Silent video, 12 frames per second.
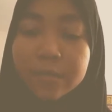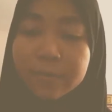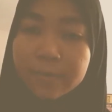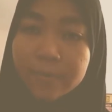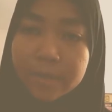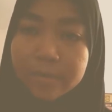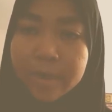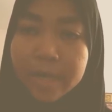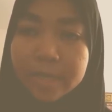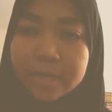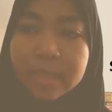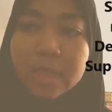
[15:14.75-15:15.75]
A firm that
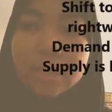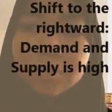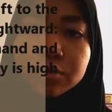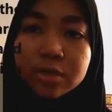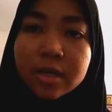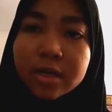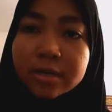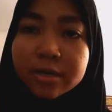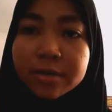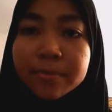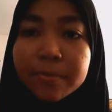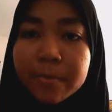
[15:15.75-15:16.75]
rise to
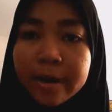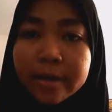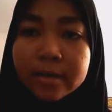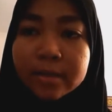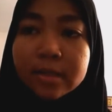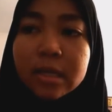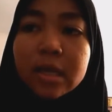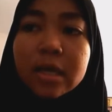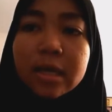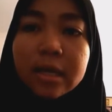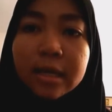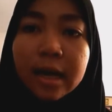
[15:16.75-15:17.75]
charge a price
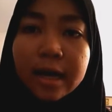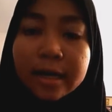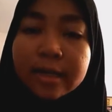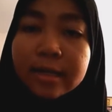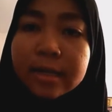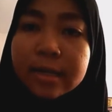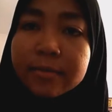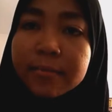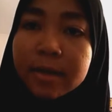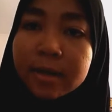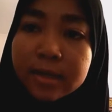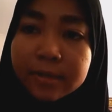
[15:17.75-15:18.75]
higher than
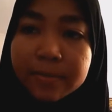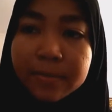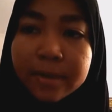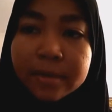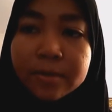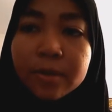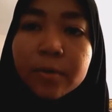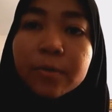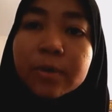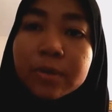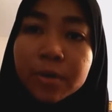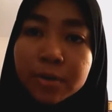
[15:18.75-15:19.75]
the market price
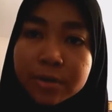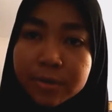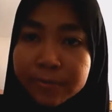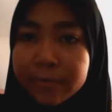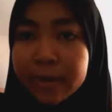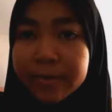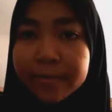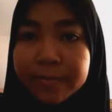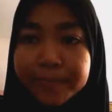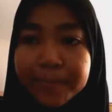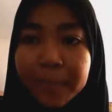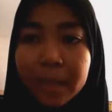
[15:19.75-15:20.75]
will not survive.
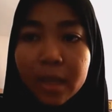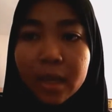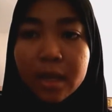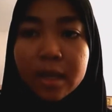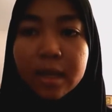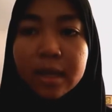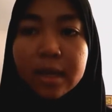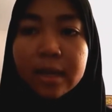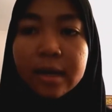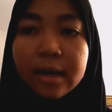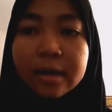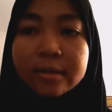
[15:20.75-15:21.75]

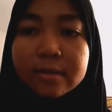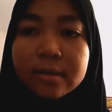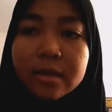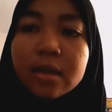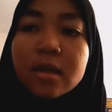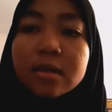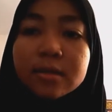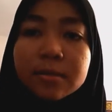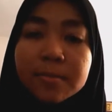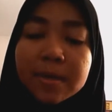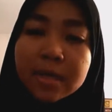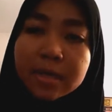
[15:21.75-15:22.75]
And lastly,
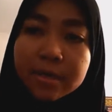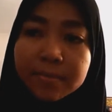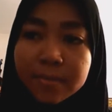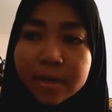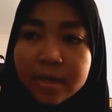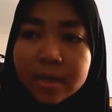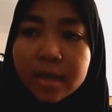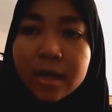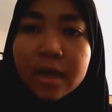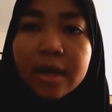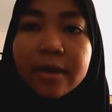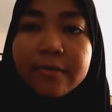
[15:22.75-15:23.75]
supply and demand
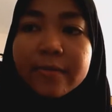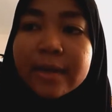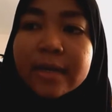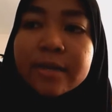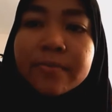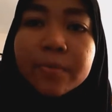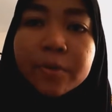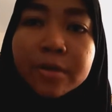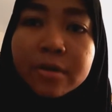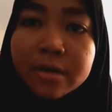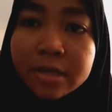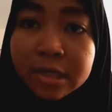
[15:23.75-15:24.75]
have an
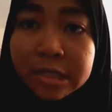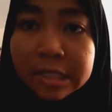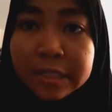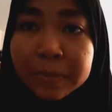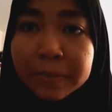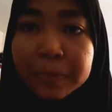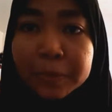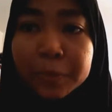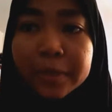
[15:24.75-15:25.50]
important relationship